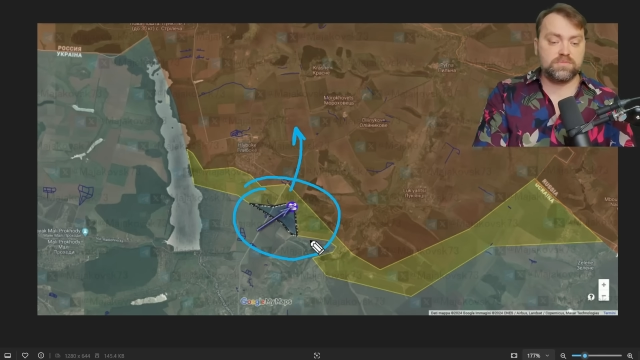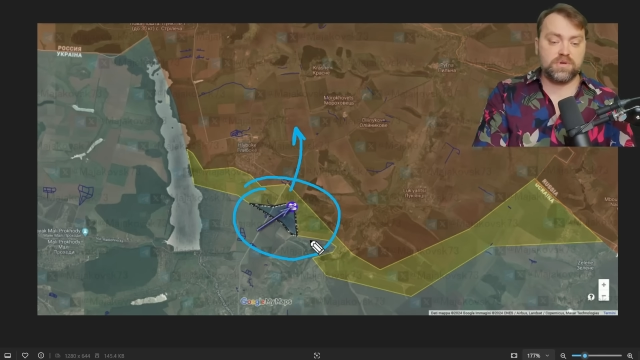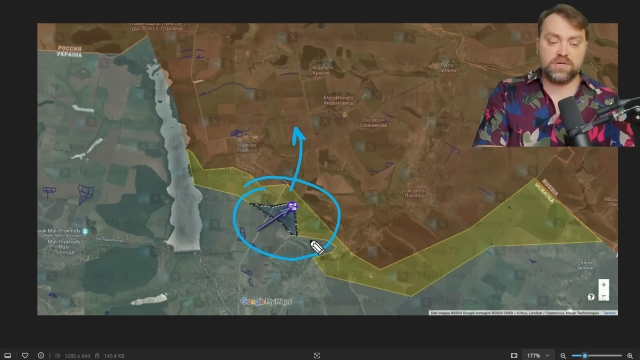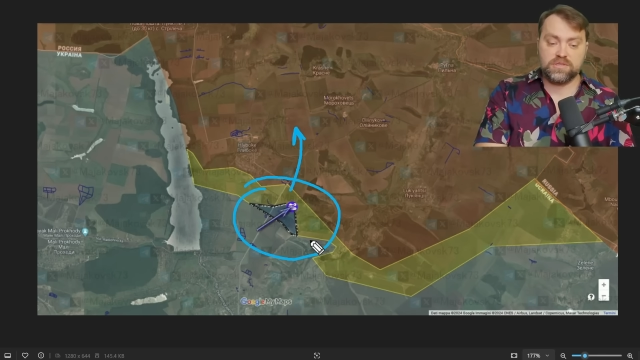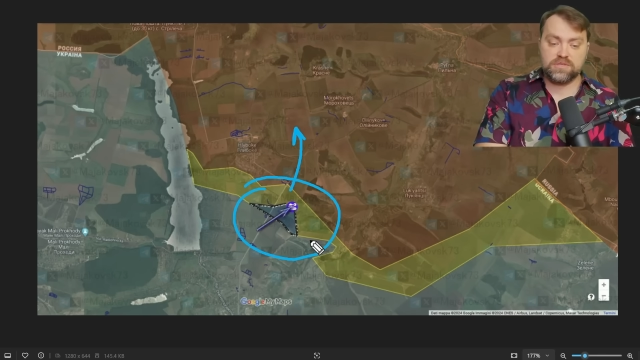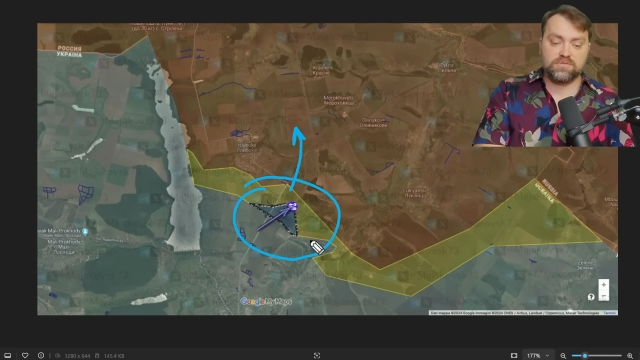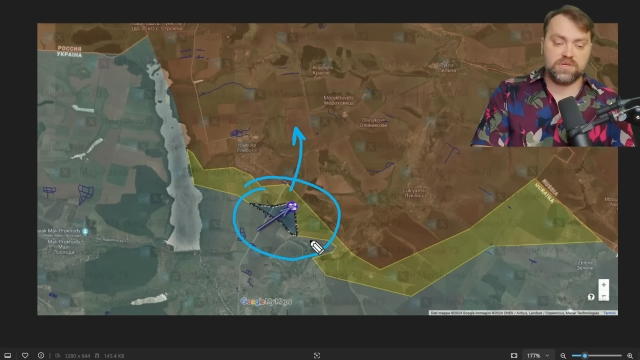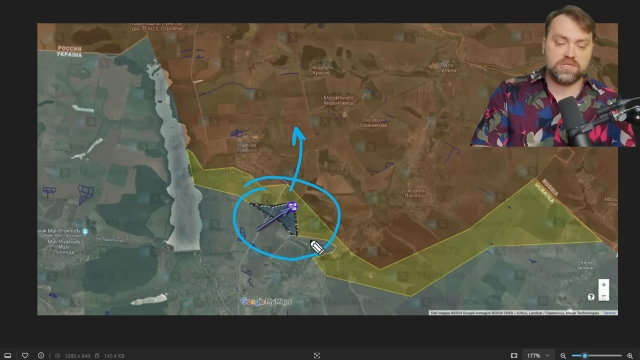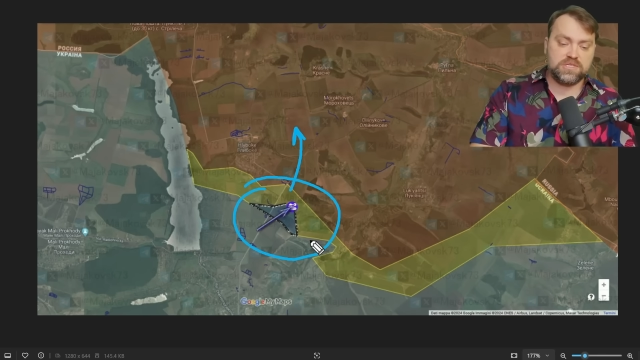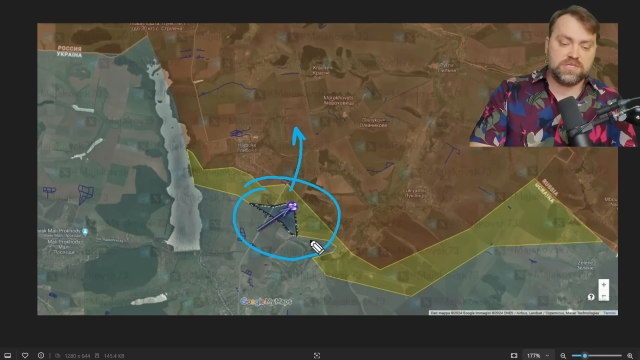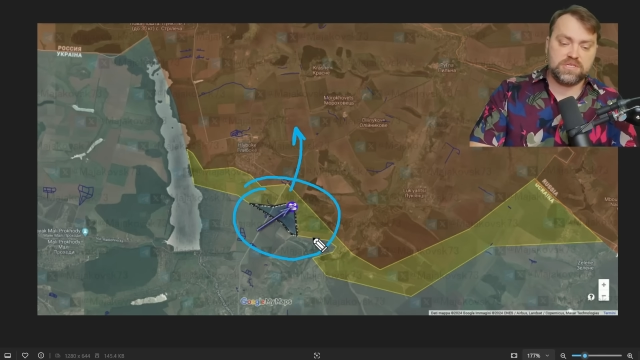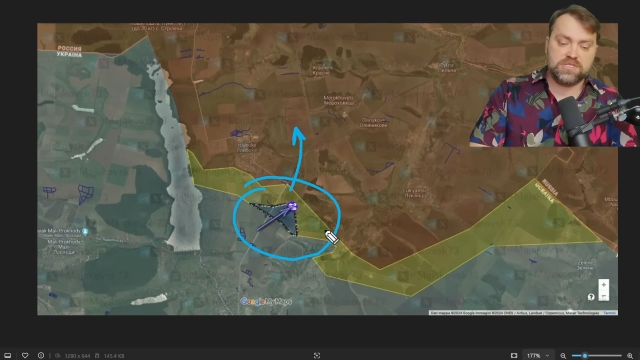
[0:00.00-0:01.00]
but
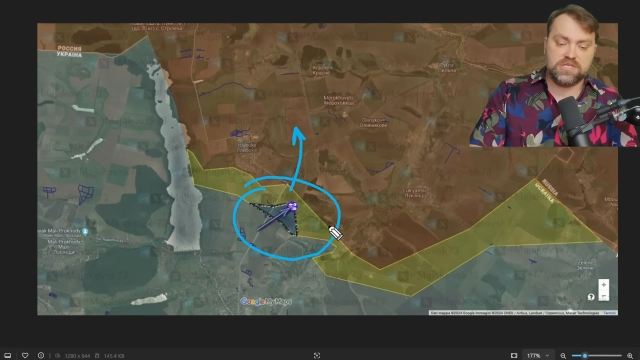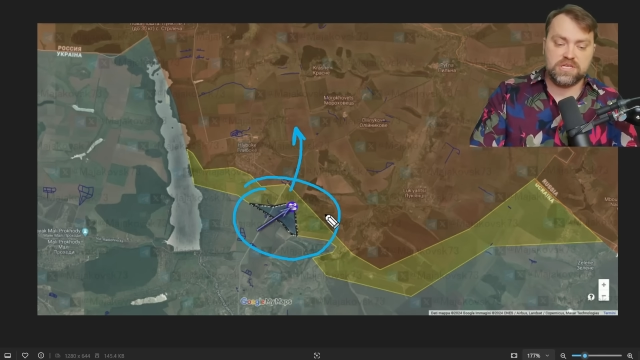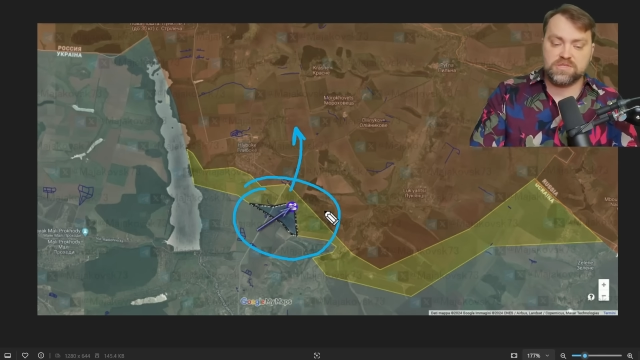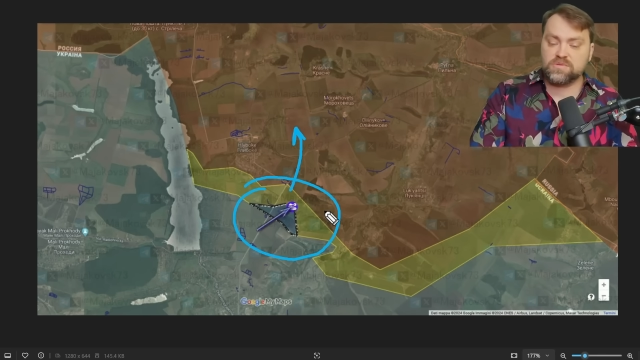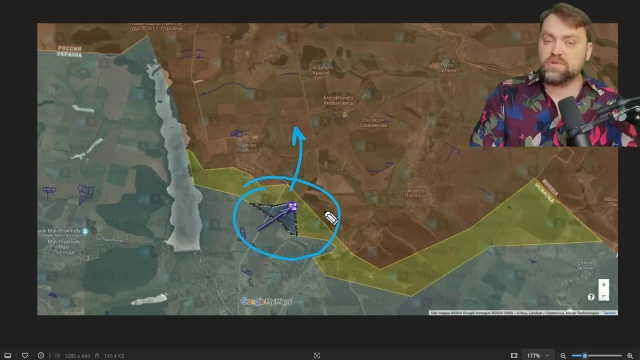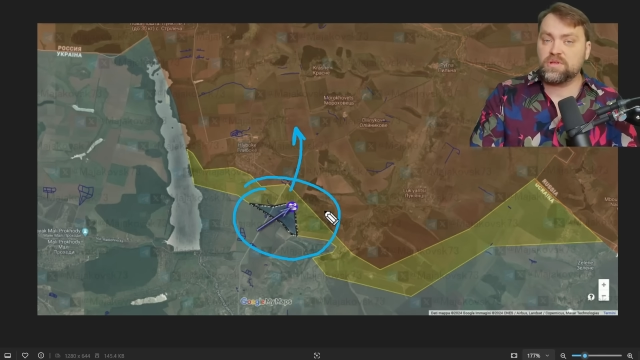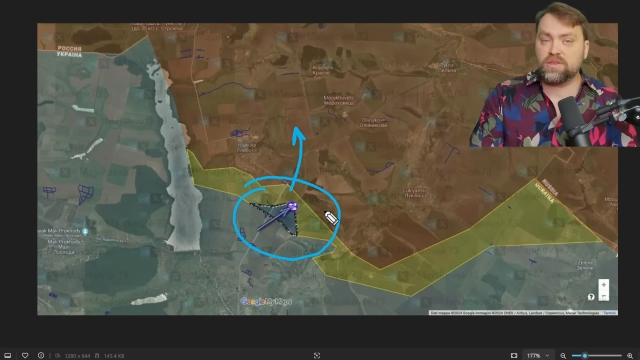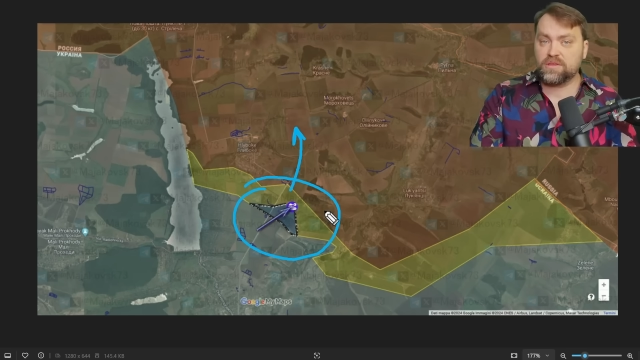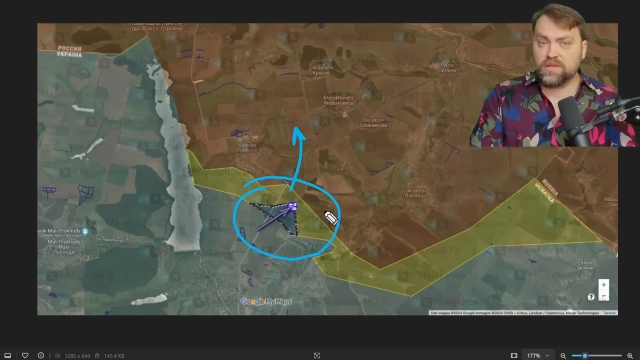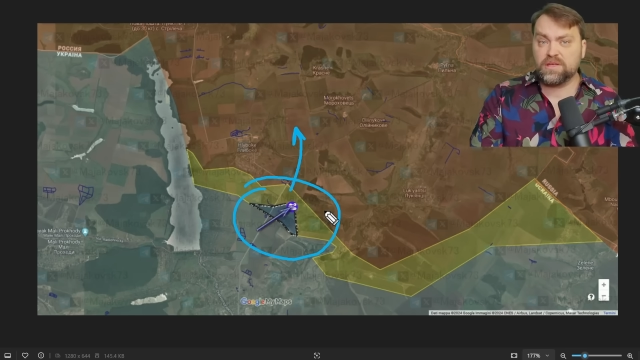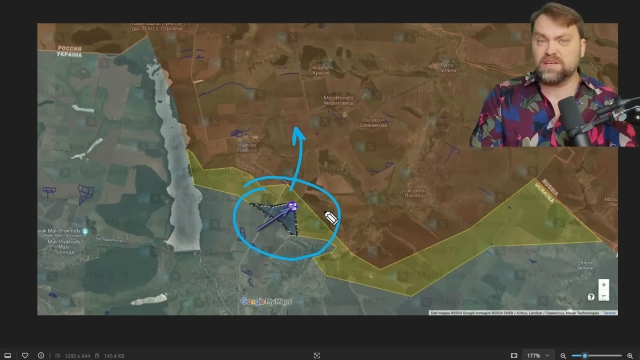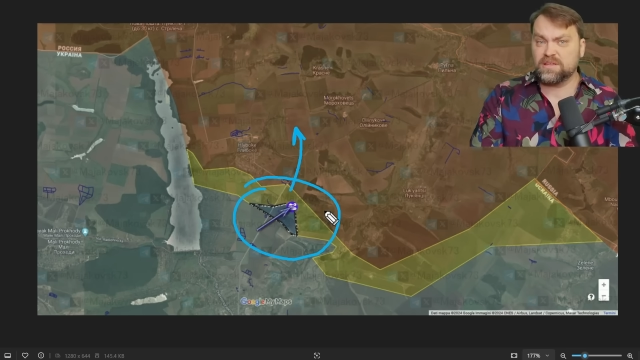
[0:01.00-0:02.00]
quite successful I
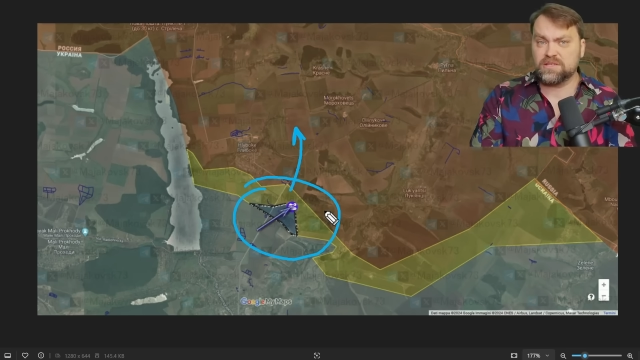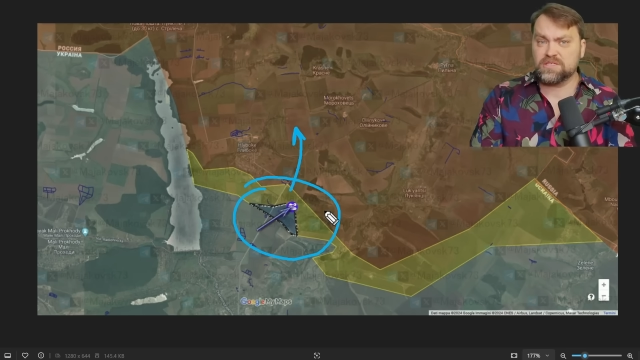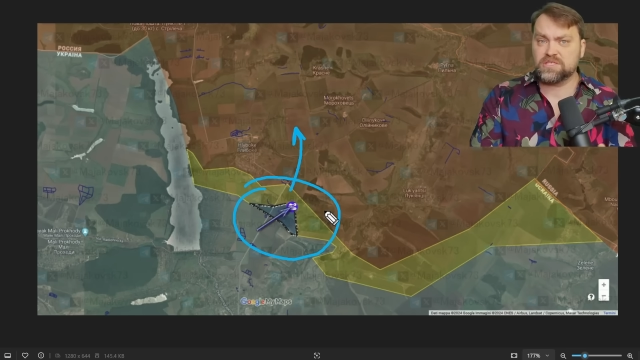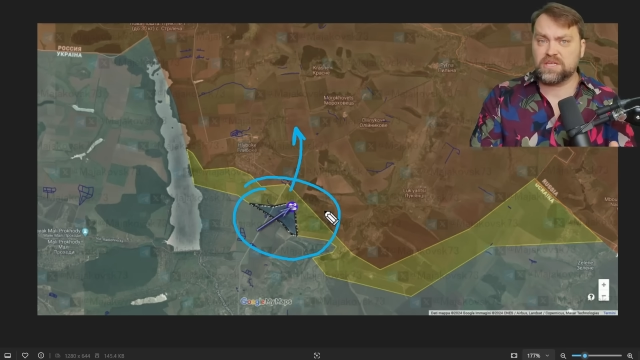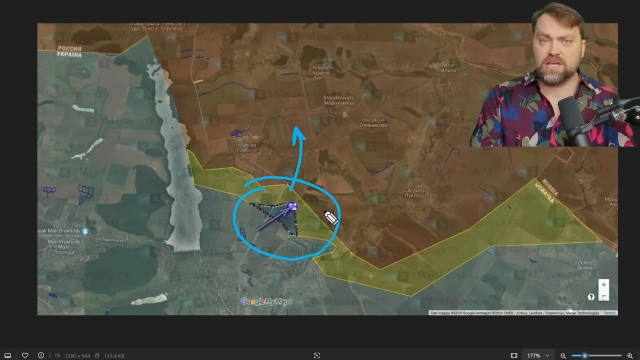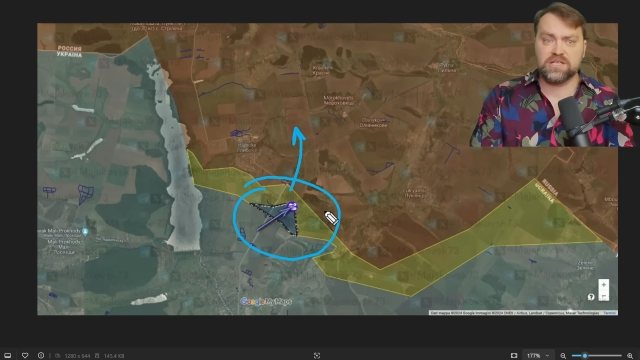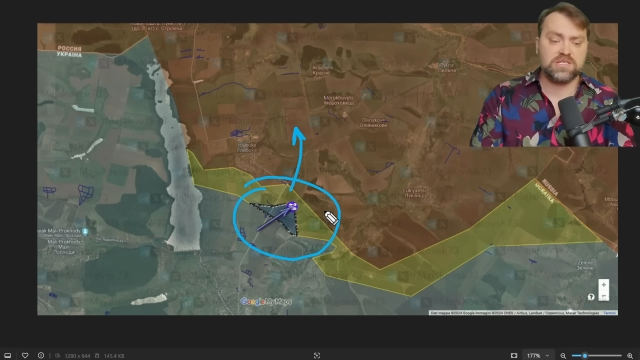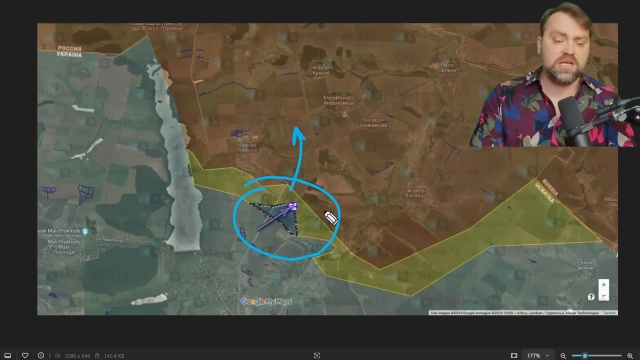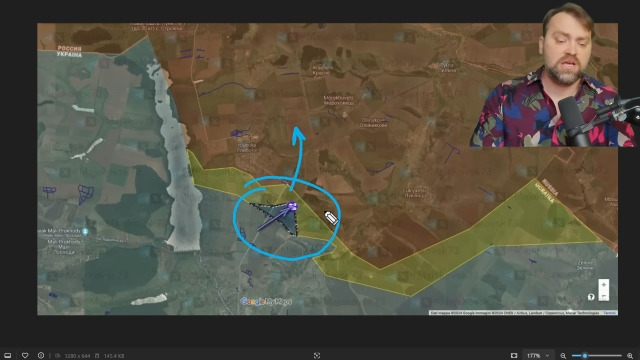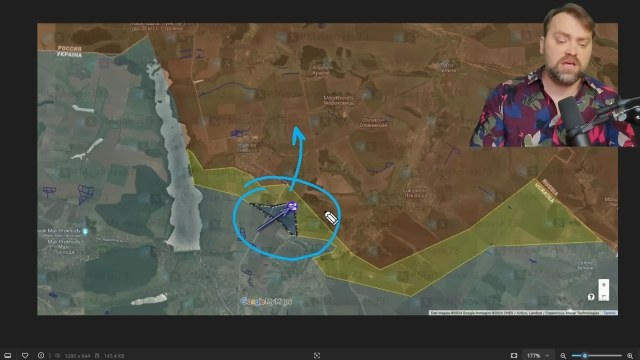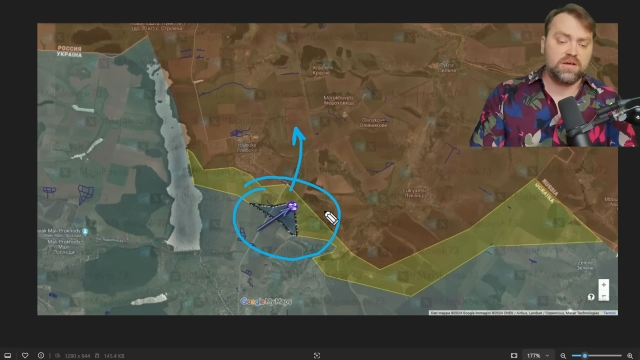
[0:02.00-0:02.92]
think in this case.